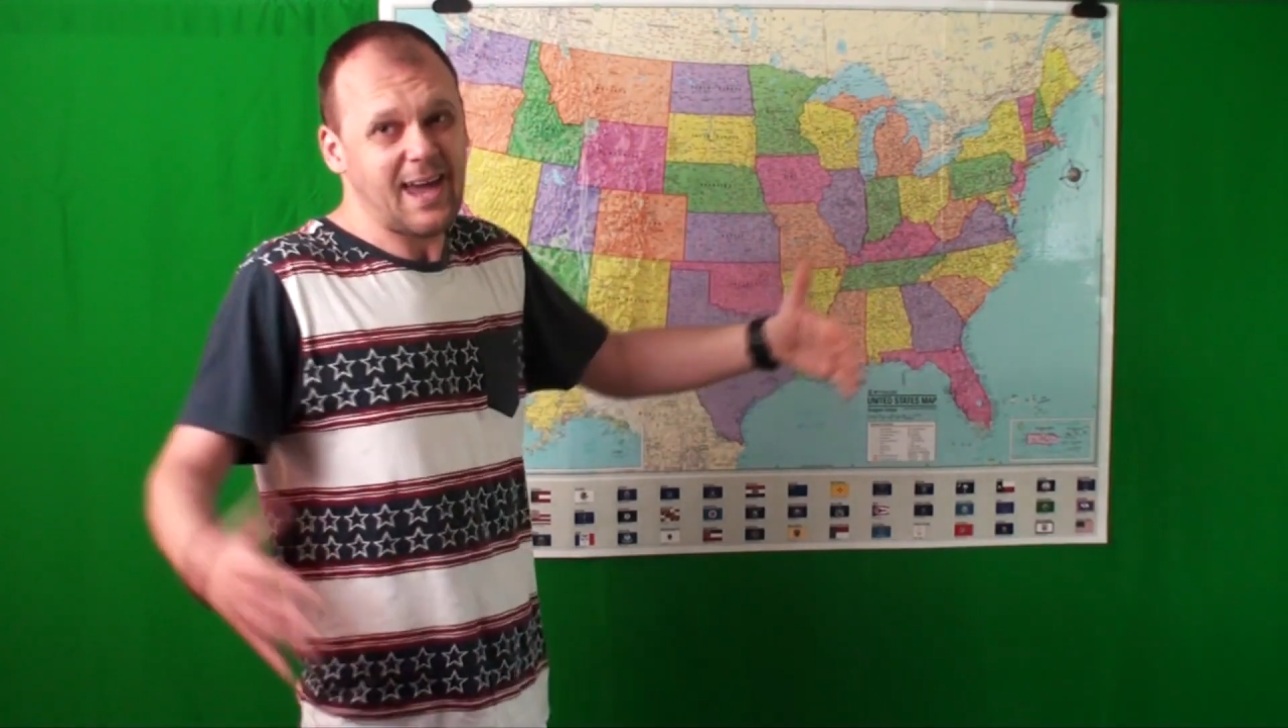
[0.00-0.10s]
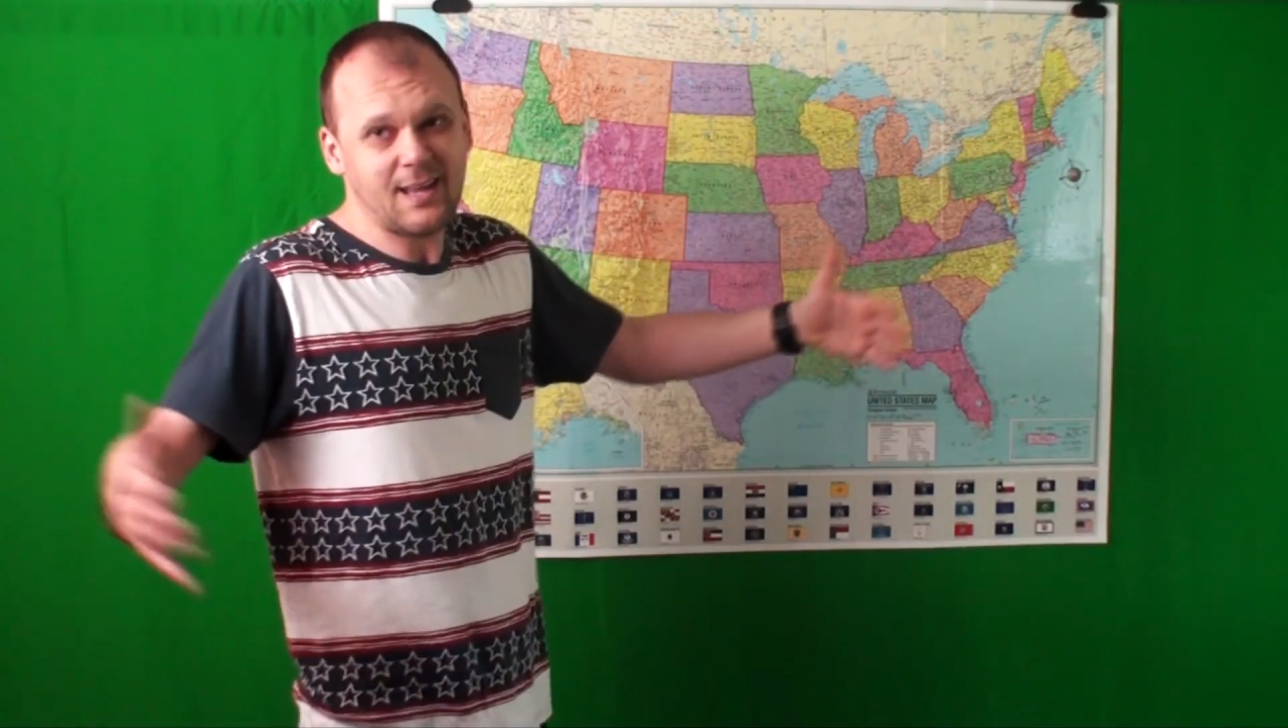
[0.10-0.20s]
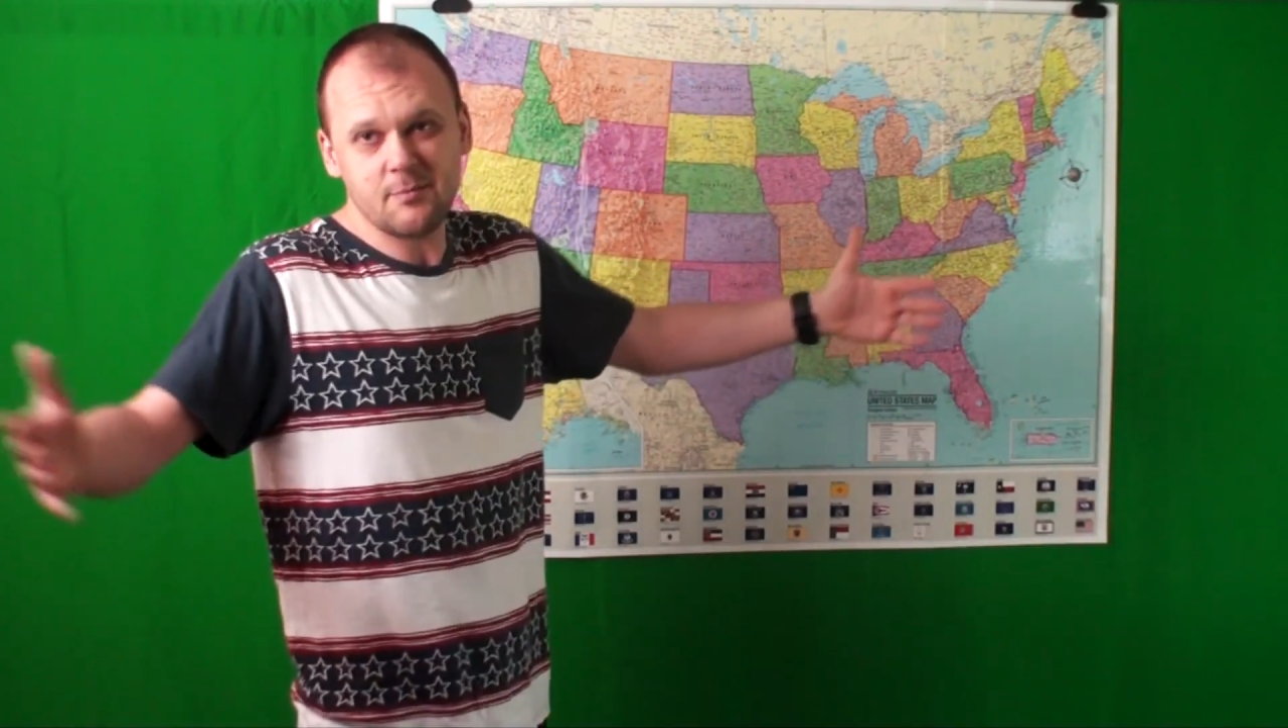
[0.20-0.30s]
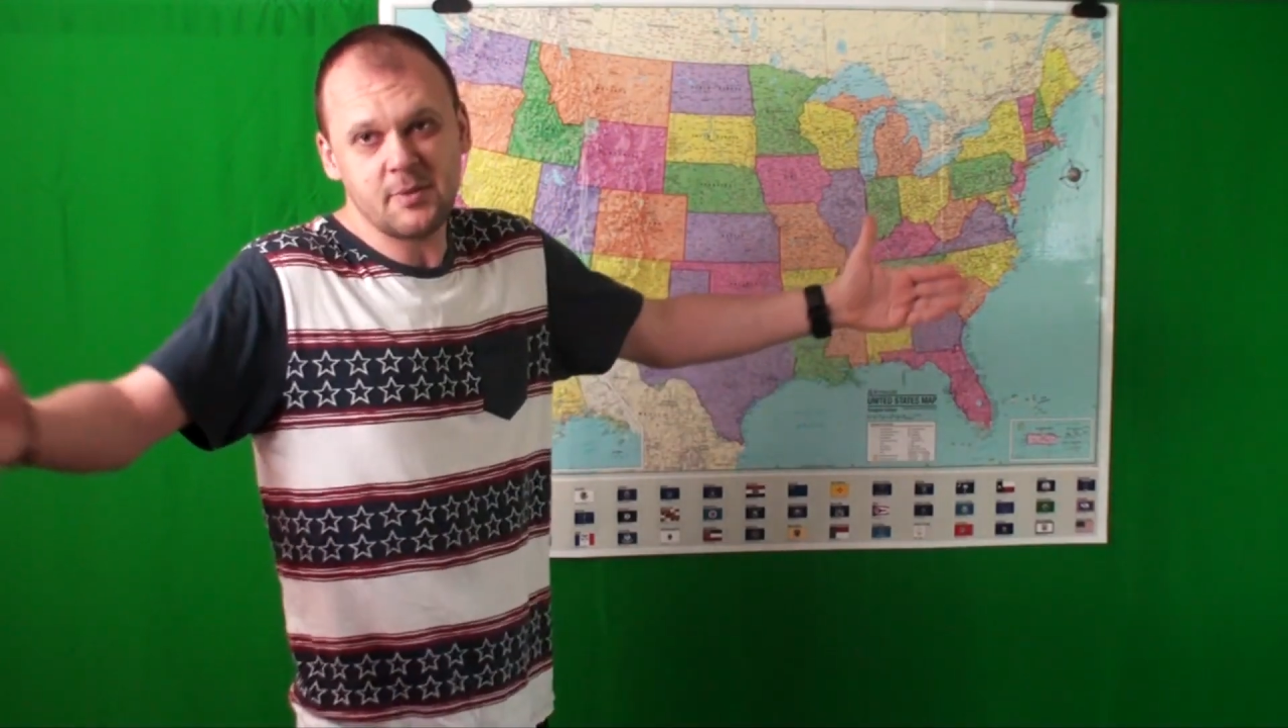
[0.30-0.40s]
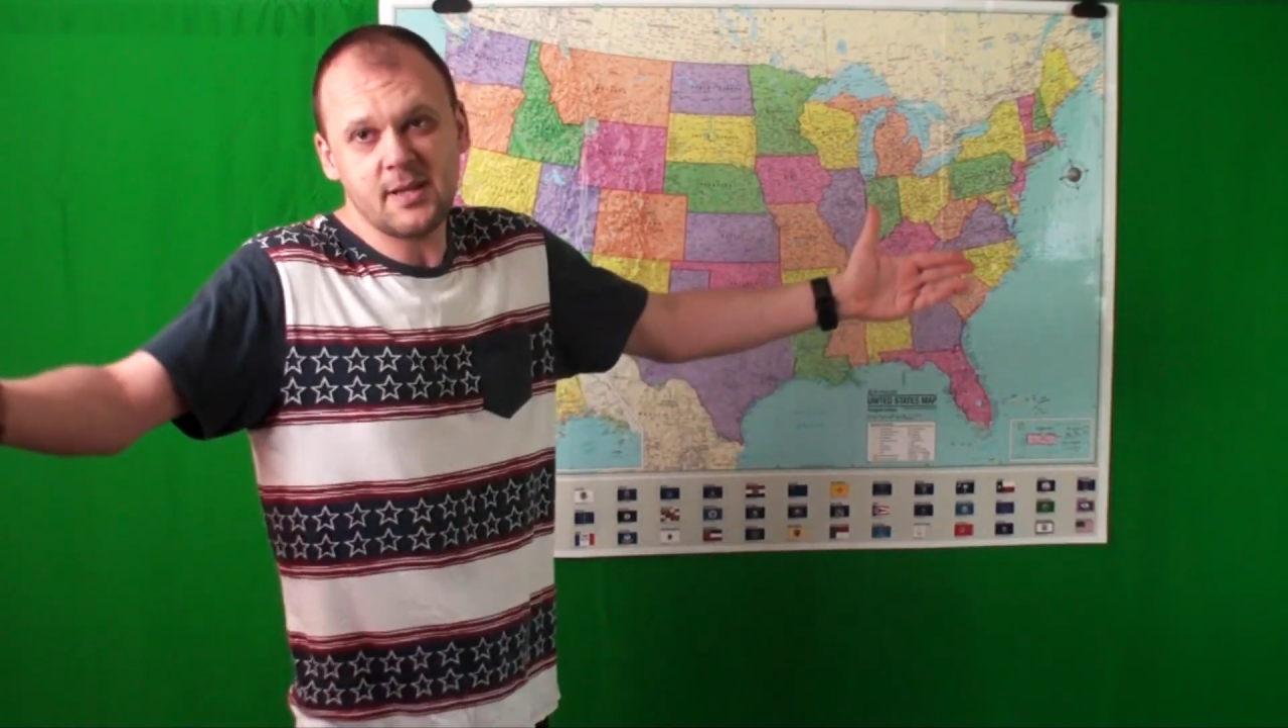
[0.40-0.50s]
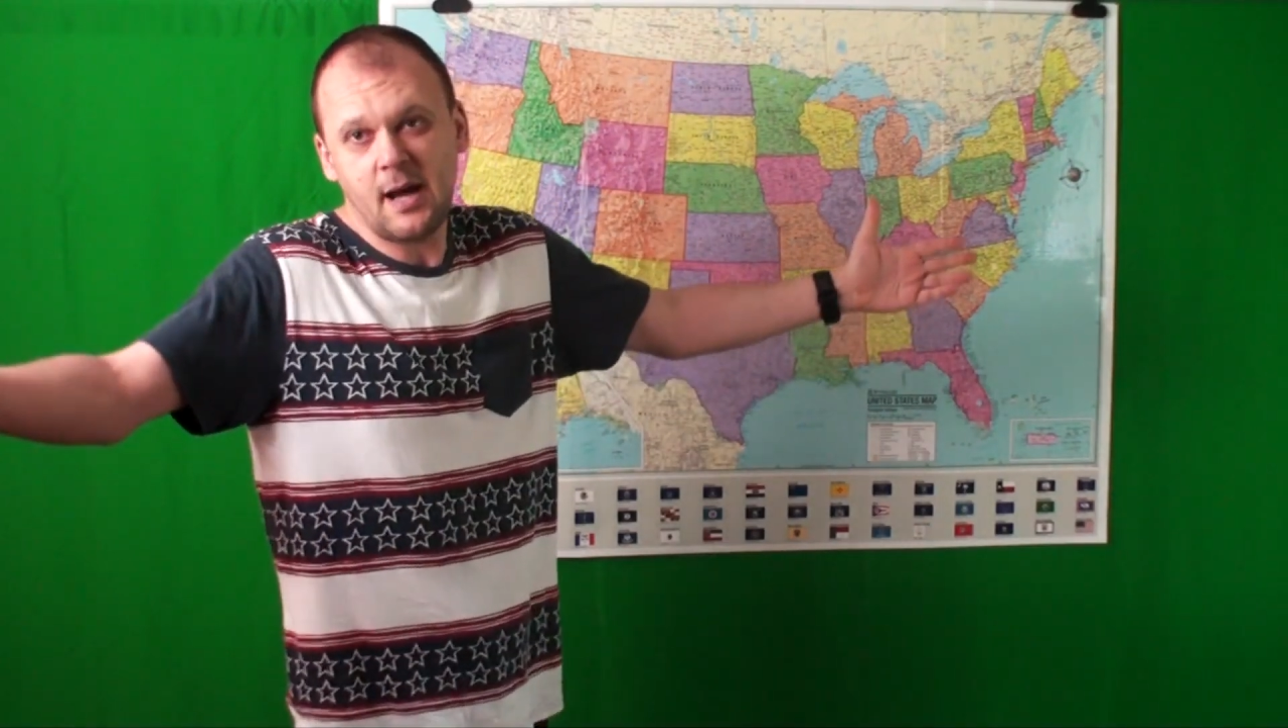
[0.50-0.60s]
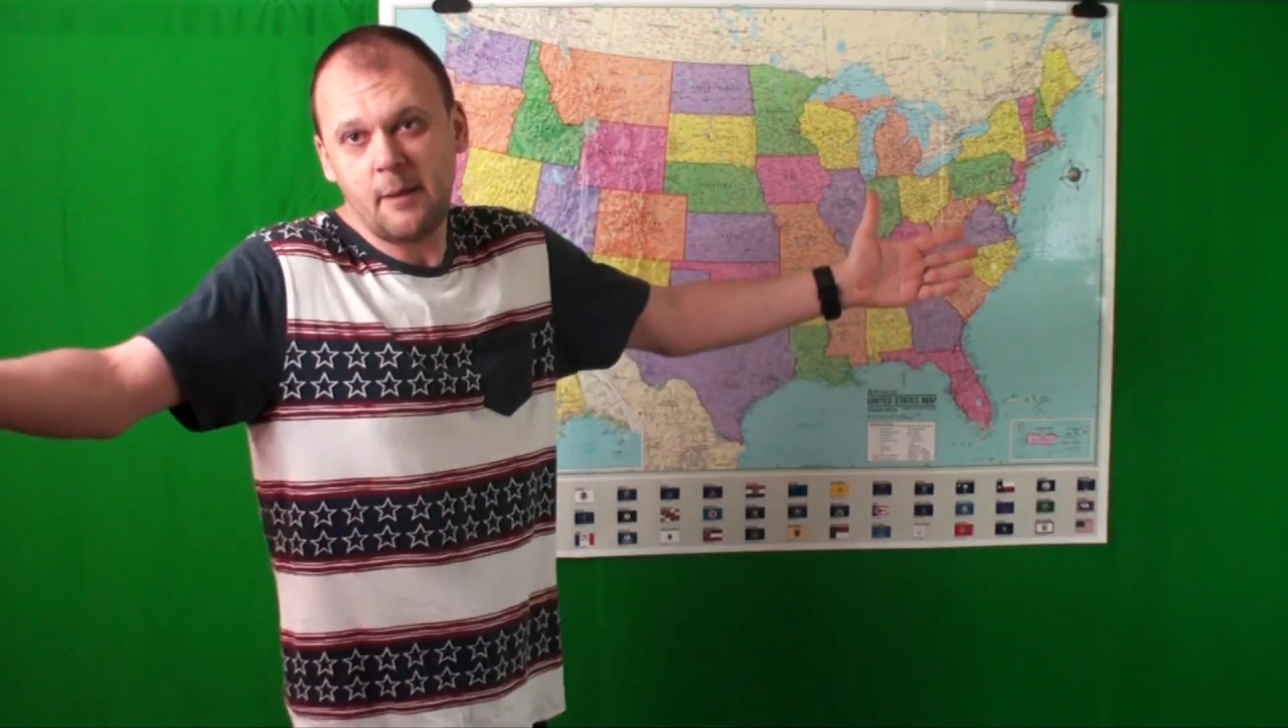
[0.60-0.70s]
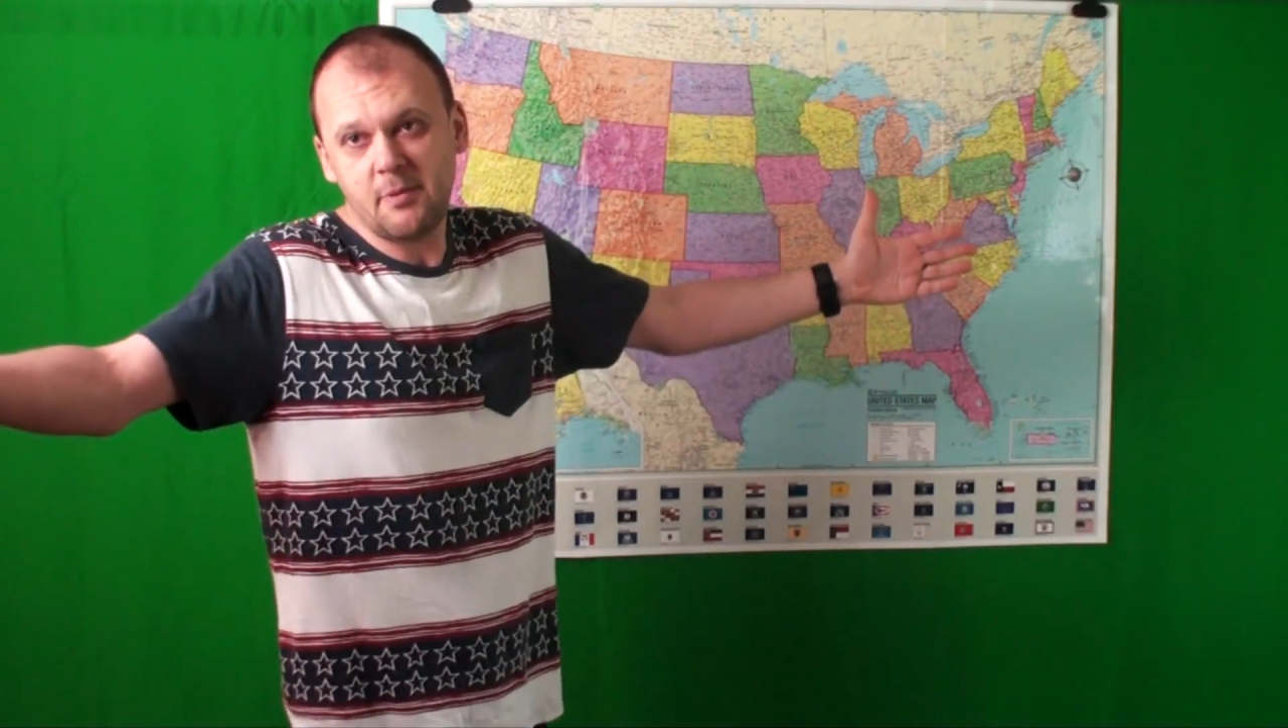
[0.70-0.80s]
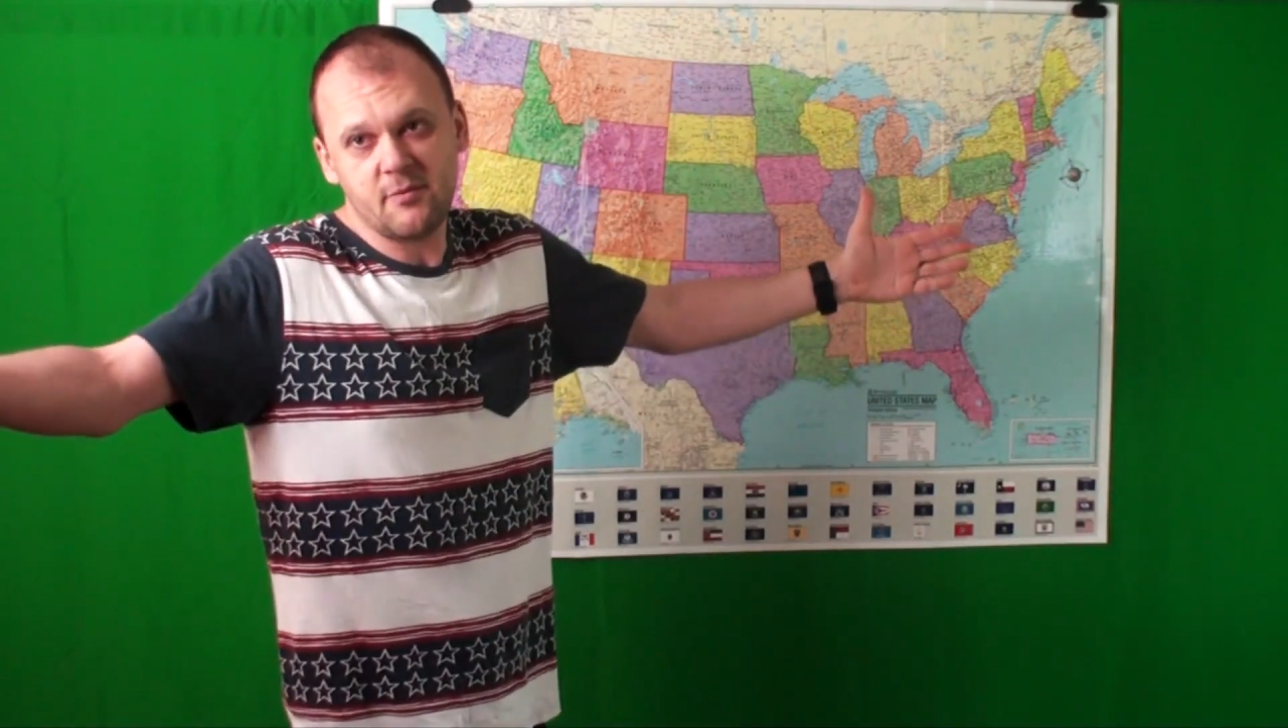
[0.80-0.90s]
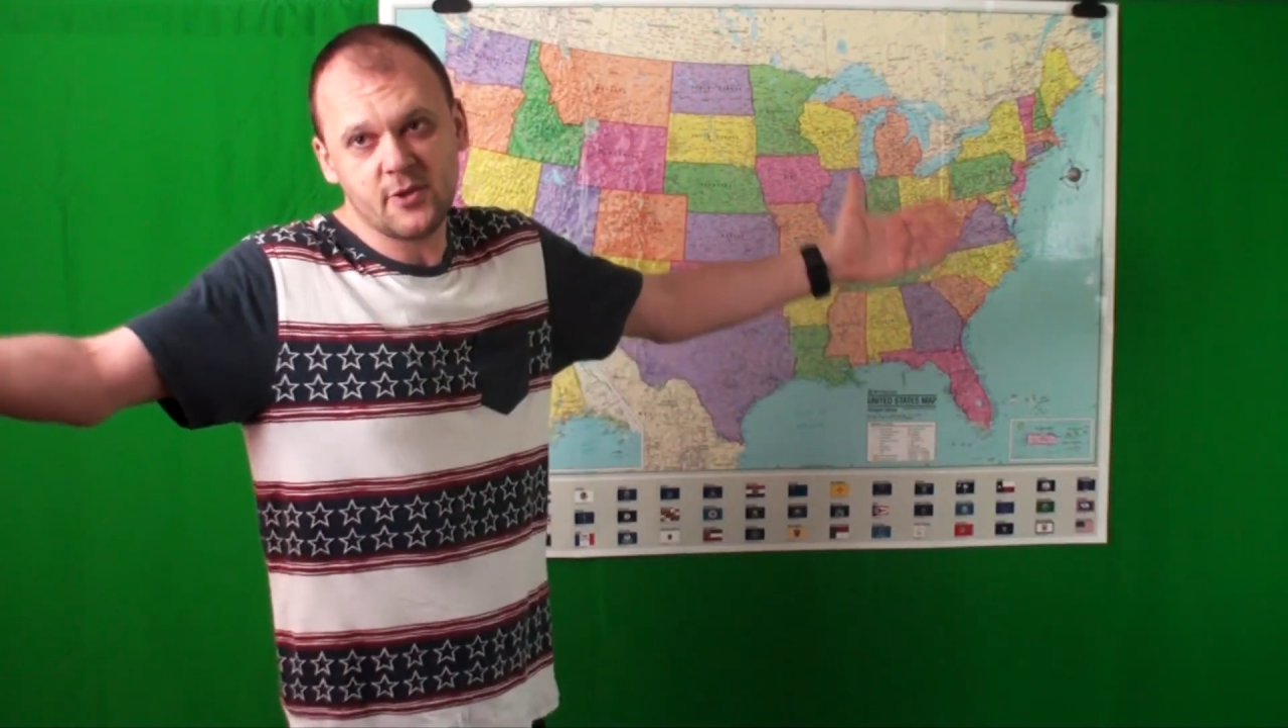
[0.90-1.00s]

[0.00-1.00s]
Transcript: And it's been happening